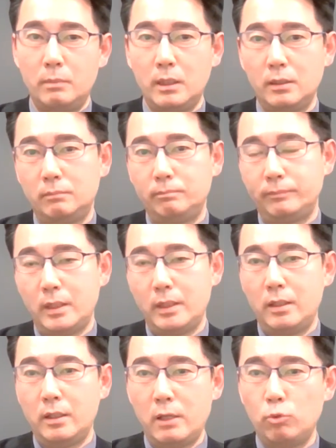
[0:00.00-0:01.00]
But
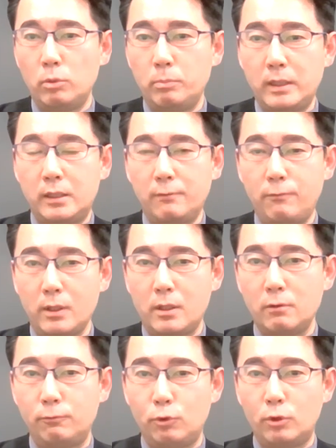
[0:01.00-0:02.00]
it will be
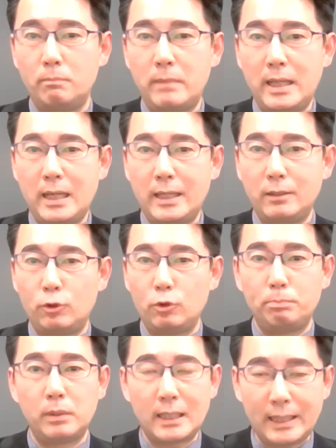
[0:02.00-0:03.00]
difficult for mainland
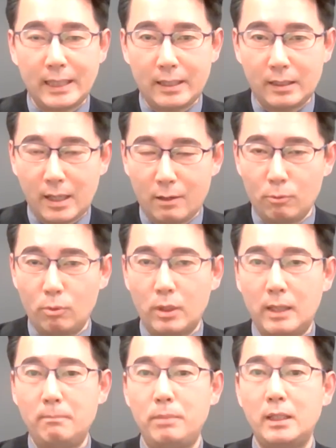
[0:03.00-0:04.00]
to blockade Taiwan.